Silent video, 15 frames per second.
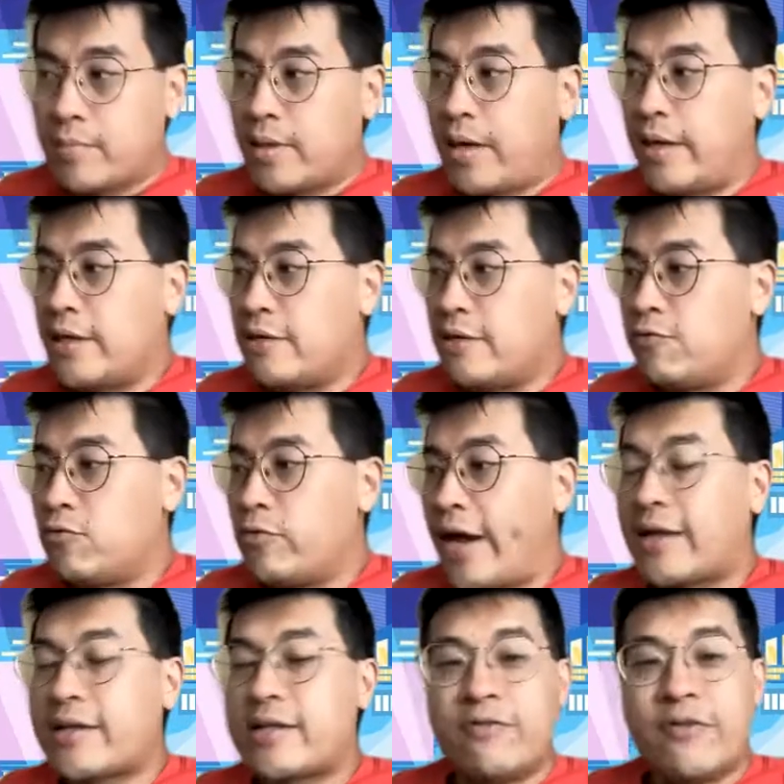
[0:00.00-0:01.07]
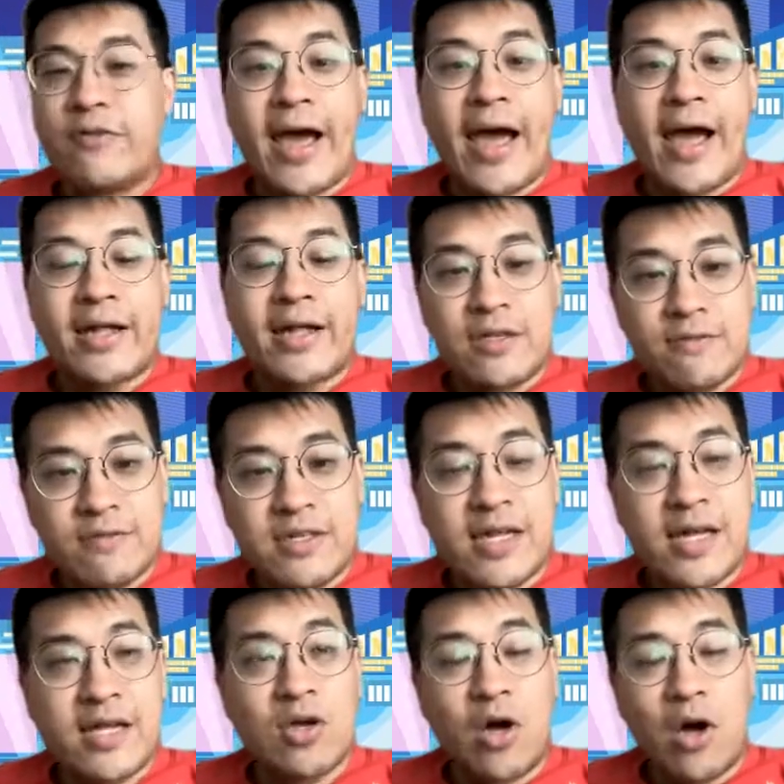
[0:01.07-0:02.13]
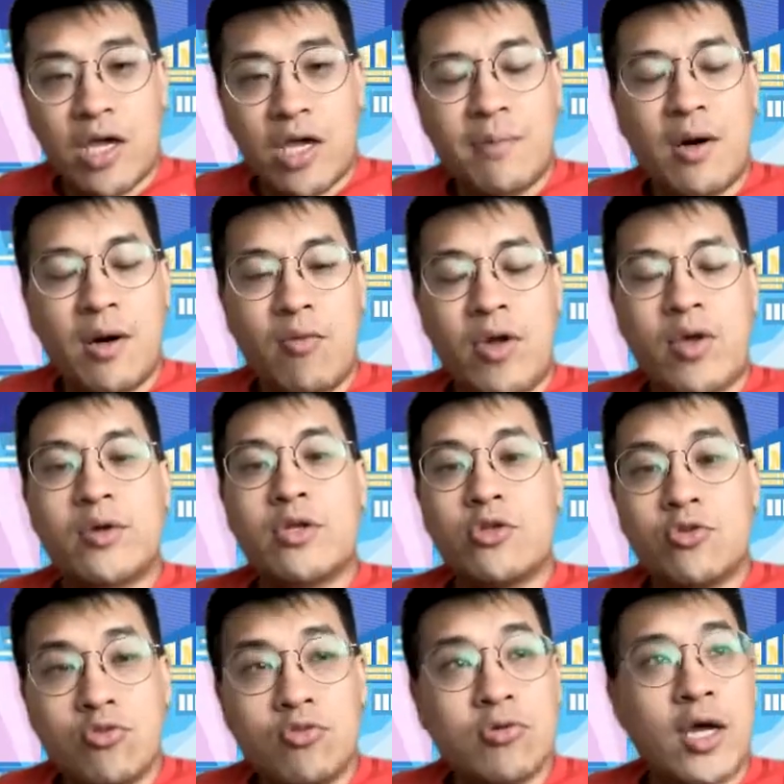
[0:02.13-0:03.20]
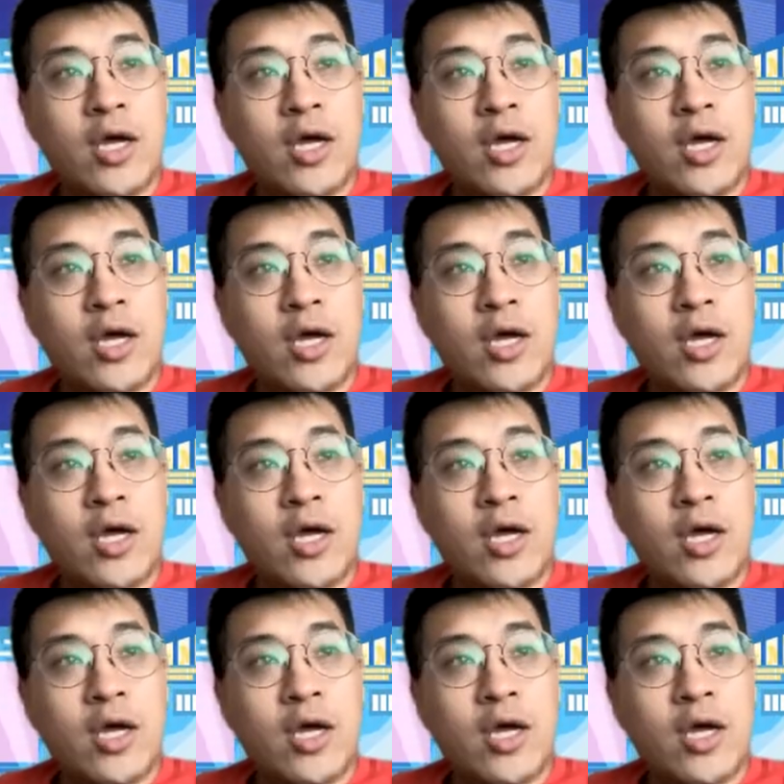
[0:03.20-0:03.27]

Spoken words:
And if you're actively there talking about what you want to do